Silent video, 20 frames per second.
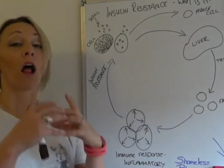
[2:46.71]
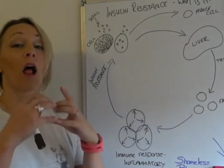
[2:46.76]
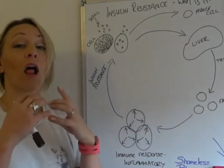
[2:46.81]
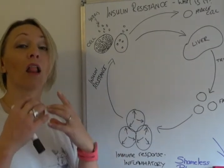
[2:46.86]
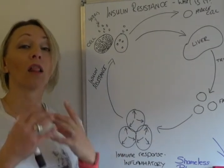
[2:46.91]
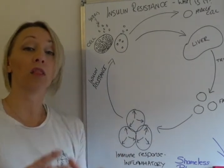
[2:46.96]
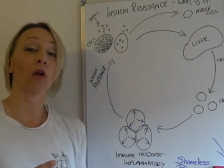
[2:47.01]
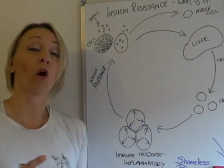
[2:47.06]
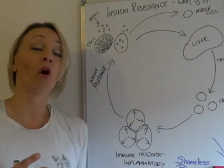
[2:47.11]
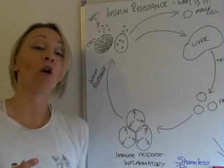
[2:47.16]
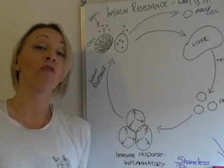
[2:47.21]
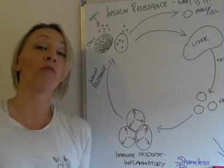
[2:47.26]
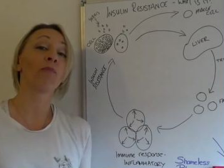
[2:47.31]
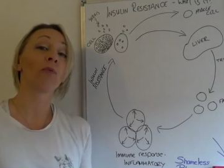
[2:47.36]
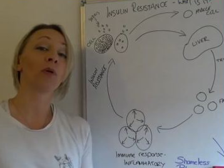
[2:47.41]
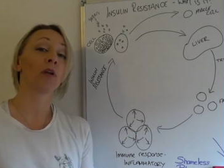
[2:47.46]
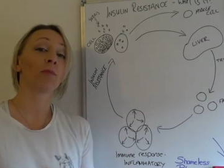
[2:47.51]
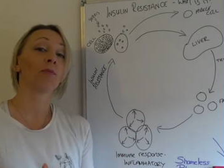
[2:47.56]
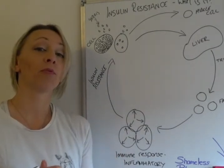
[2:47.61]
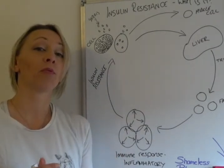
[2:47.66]
a lot of
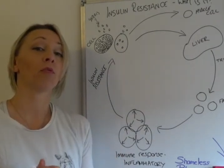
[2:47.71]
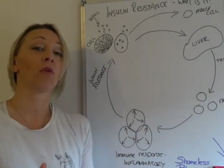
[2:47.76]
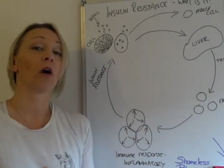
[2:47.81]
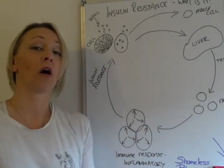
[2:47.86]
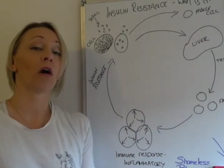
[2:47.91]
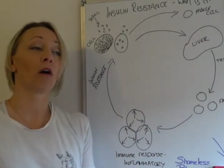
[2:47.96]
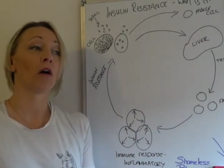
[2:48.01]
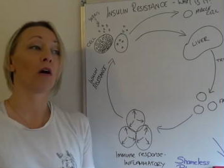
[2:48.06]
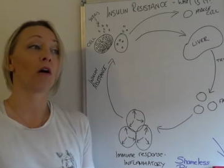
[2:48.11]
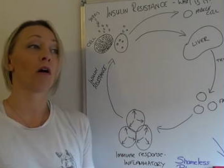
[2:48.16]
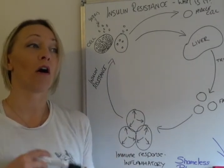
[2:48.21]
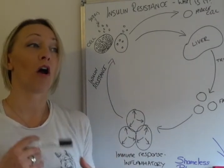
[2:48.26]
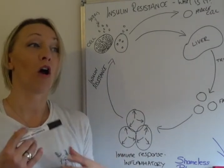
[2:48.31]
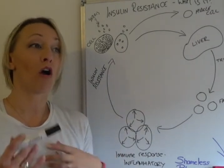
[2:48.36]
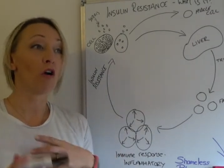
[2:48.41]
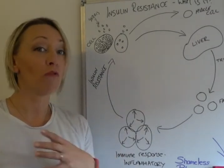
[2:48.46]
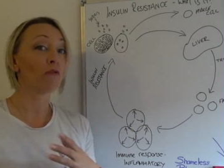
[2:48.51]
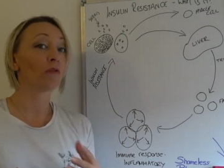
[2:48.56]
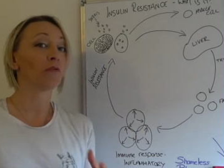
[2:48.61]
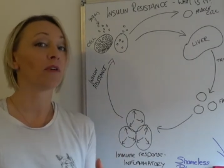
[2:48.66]
people are
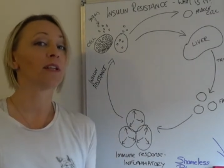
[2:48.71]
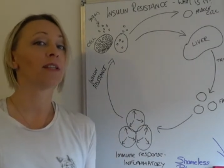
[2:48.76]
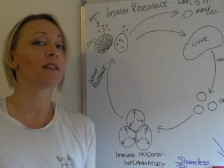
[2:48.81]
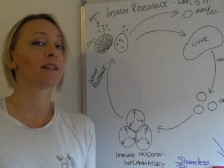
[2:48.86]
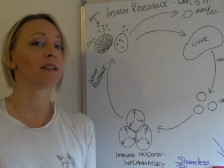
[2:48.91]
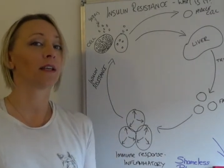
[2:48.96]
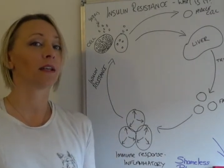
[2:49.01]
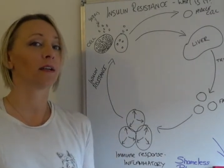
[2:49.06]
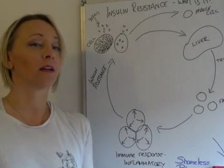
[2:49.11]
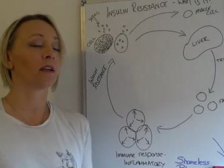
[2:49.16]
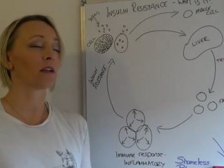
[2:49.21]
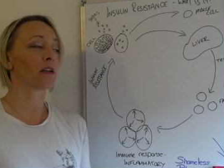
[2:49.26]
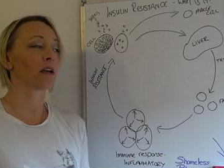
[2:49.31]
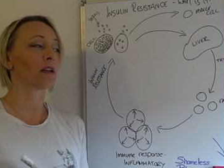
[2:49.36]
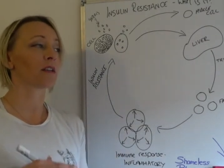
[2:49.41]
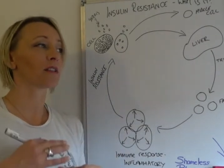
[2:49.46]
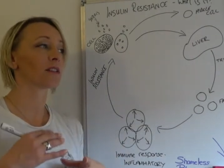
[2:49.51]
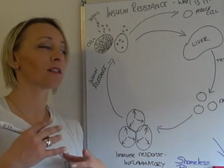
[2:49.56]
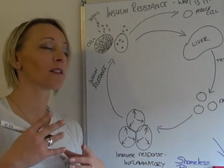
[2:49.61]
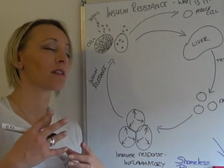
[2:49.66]
overeating and,
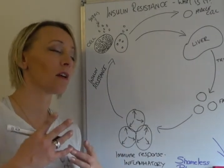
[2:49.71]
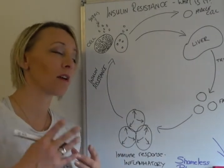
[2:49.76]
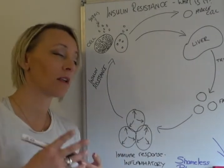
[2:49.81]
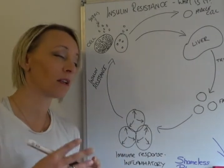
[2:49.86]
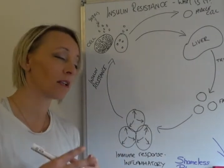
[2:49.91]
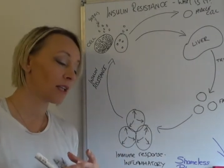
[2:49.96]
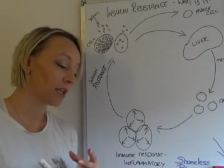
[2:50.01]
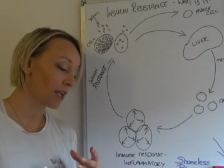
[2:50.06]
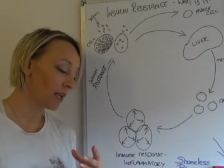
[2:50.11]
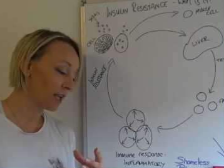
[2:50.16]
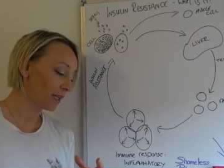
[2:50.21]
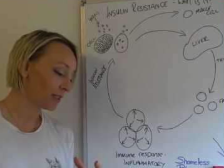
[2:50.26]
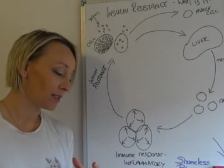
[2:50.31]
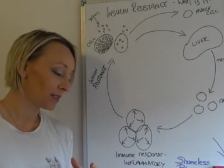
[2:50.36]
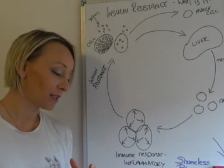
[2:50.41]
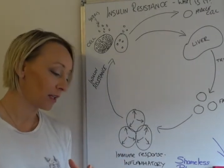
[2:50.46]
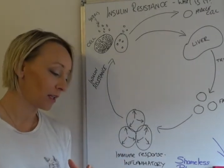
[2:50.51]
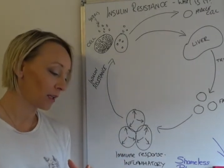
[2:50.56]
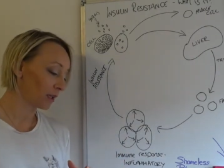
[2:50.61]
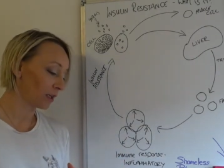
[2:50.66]
and are certainly
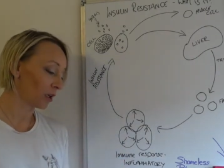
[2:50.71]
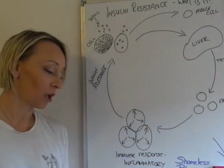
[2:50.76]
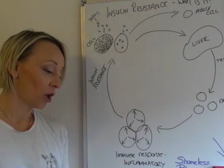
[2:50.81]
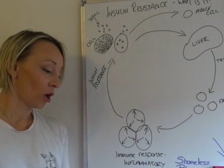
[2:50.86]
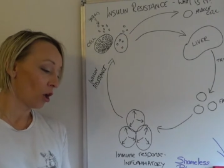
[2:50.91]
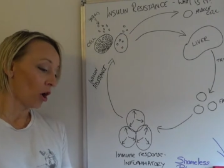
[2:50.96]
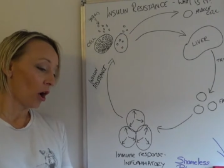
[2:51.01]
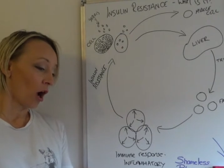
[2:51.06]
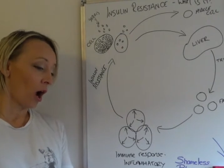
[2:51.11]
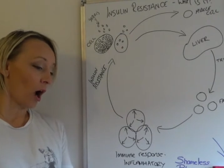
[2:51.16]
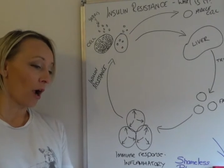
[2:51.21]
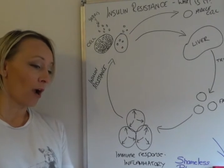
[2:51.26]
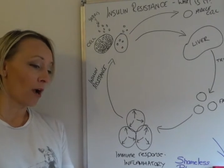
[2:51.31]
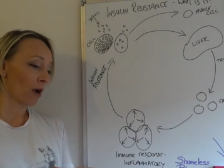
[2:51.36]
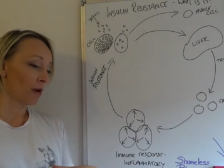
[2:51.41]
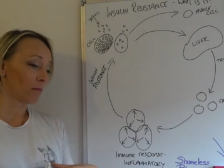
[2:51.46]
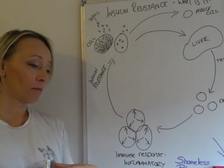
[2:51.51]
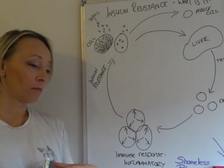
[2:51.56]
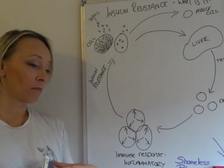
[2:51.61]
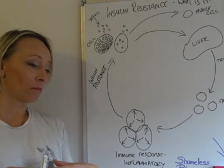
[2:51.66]
eating
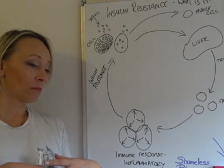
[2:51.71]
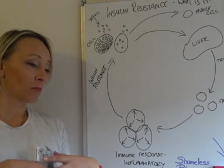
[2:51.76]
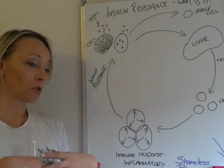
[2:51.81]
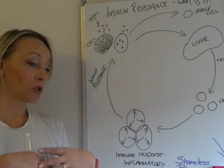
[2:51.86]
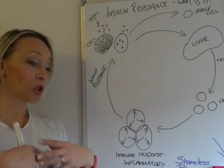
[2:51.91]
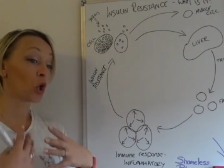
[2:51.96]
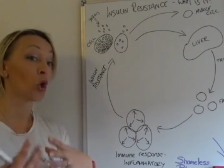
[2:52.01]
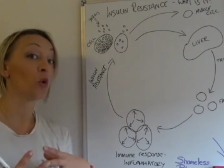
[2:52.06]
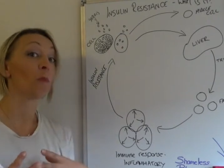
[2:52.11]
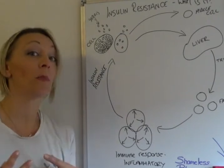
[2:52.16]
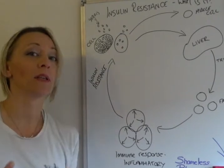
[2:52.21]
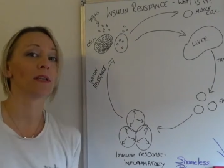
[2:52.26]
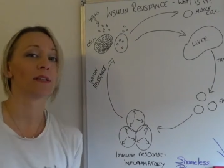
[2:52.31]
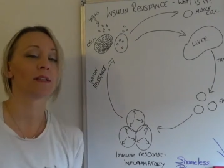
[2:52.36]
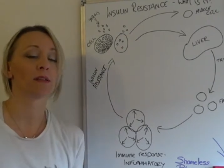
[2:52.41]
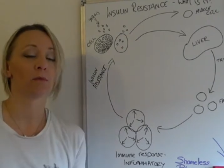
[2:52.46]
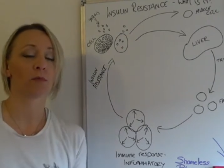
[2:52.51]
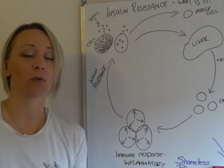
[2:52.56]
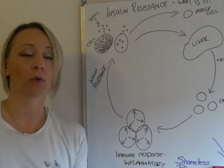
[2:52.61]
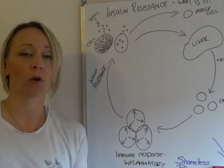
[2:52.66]
um, too many
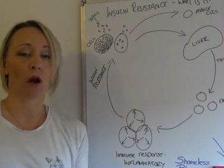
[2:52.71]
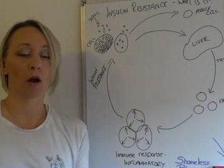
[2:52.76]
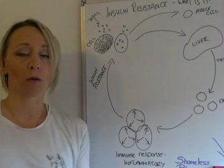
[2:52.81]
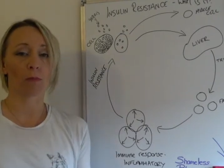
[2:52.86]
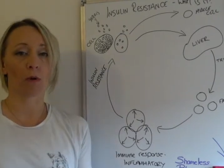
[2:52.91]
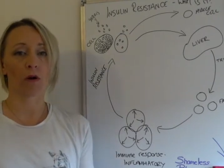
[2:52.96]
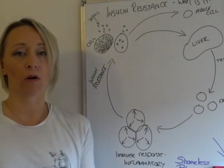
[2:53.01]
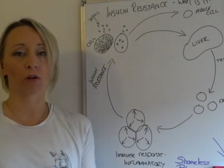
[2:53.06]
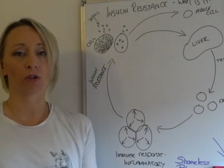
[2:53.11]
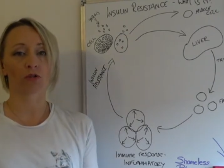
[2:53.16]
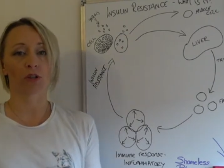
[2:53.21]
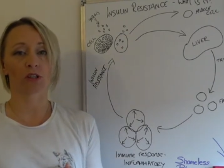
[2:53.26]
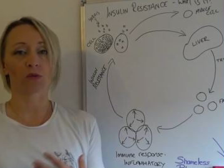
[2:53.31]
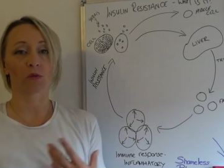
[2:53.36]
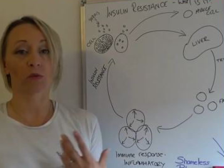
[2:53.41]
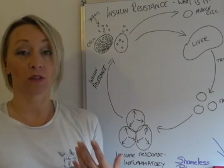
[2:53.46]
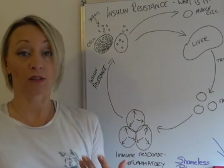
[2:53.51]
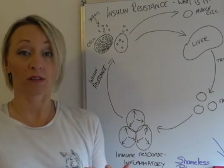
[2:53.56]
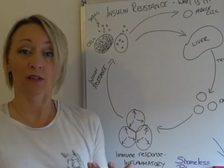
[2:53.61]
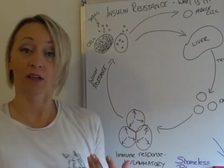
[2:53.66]
simple carbohydrates
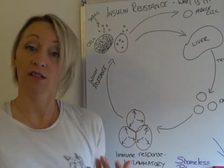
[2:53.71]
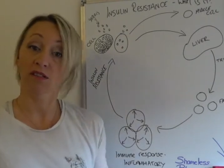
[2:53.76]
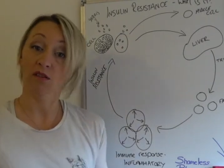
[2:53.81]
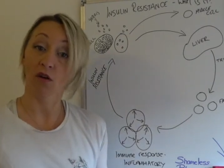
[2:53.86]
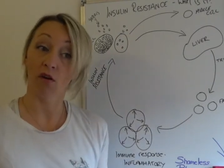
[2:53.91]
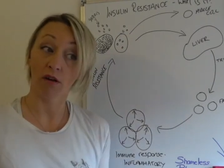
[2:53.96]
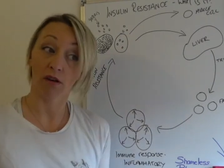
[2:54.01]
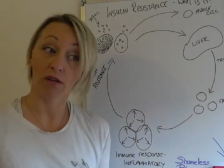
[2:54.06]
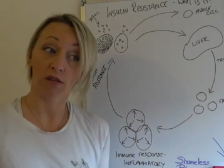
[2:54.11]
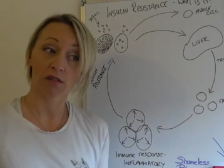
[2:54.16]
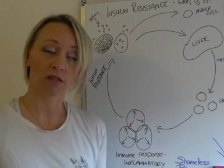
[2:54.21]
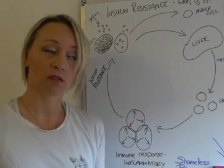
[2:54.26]
within their diet.